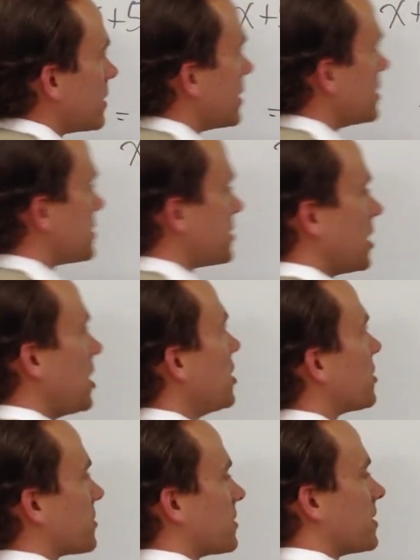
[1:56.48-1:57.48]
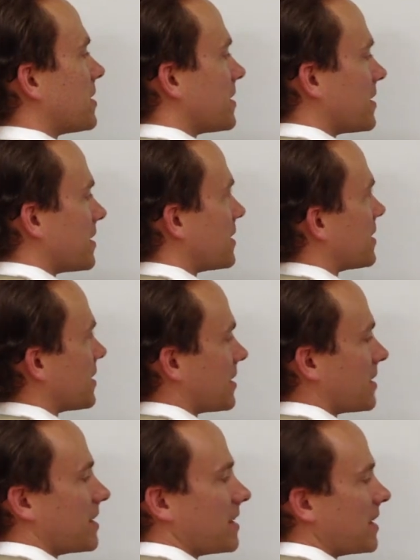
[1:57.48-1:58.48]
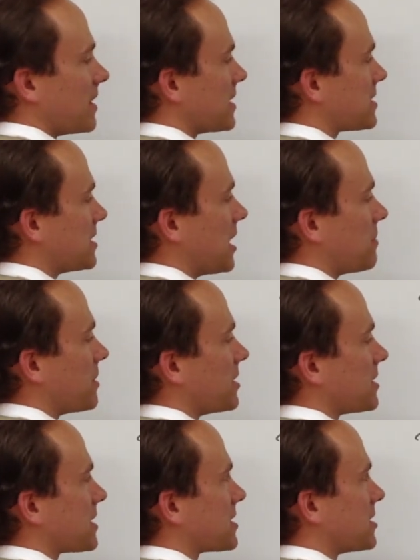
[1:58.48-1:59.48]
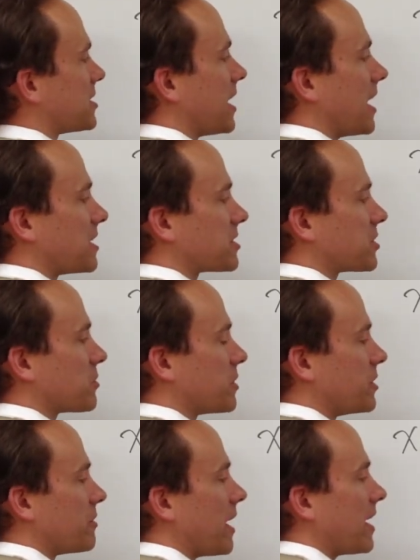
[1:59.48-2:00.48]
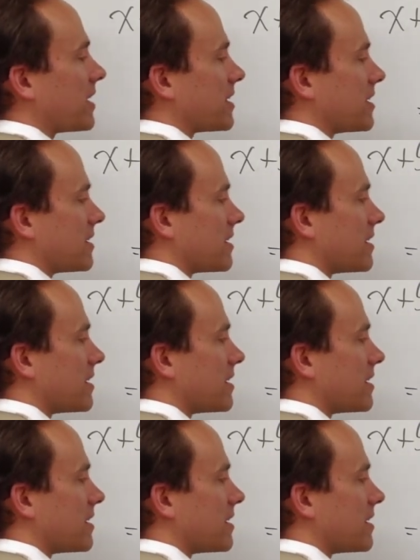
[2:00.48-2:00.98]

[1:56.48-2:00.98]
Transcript: is, yo, that denominator doesn't change, so rewrite it.